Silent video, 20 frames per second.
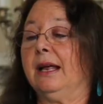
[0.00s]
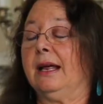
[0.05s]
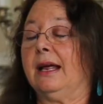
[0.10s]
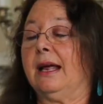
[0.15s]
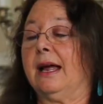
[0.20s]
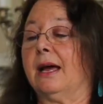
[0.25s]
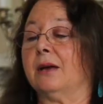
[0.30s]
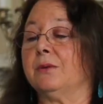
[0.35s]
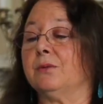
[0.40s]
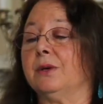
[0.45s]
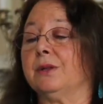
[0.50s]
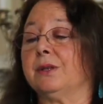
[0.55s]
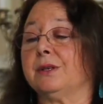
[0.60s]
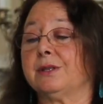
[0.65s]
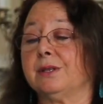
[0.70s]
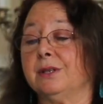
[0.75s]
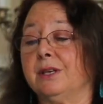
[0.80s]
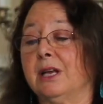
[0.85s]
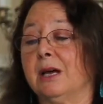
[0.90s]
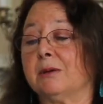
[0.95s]
And when the
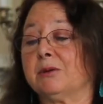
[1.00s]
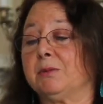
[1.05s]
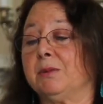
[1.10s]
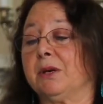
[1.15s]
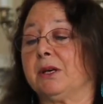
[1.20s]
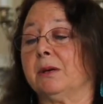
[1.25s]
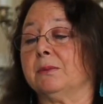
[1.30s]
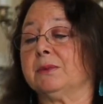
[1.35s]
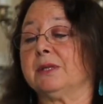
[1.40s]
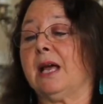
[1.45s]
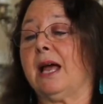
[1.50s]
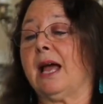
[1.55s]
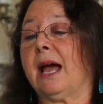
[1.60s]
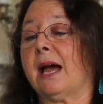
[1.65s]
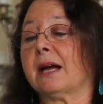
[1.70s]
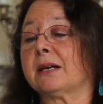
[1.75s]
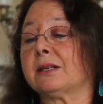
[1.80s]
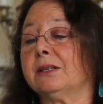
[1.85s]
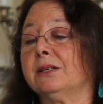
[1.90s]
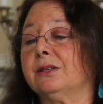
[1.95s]
synapse becomes
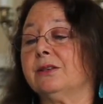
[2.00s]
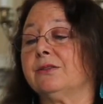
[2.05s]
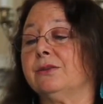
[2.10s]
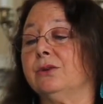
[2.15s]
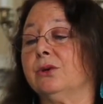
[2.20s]
active,